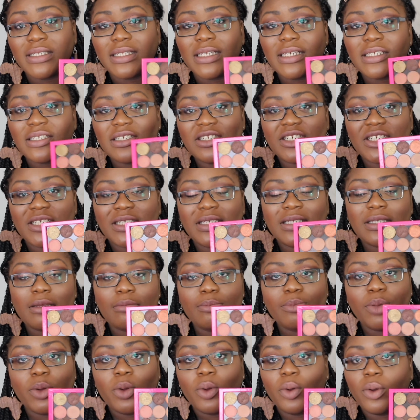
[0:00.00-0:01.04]
These are just
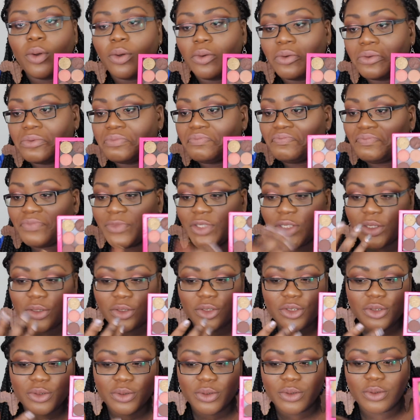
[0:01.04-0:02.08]
simple,
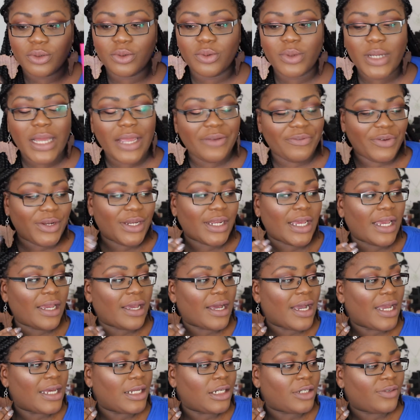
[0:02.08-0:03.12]
neutral, everyday
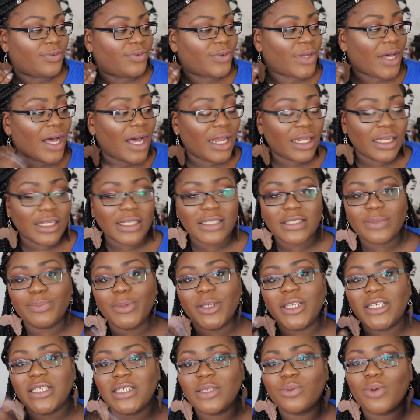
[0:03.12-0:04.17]
kind of colours,
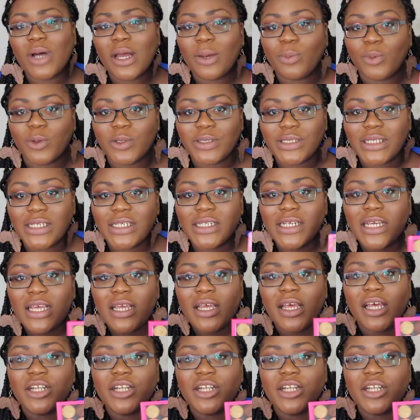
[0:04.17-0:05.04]
but this is what I wanted.